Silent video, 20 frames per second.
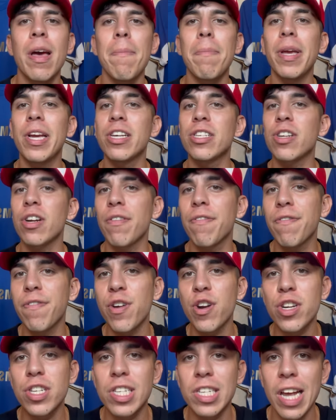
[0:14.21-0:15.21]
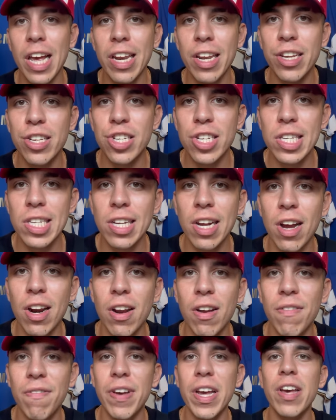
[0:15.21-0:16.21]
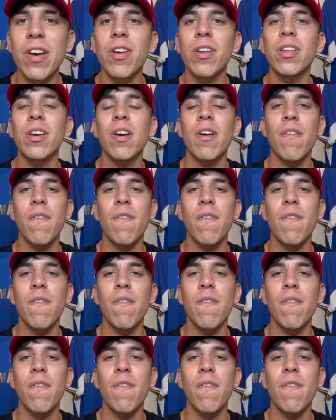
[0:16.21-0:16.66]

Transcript: because our first signing just got unveiled